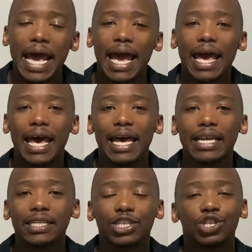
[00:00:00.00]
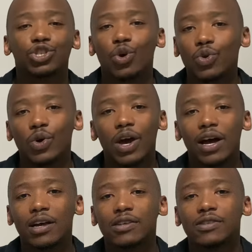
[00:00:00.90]
and just show you
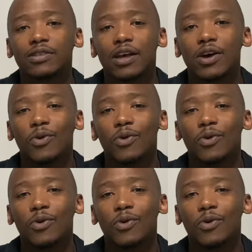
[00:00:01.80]
guys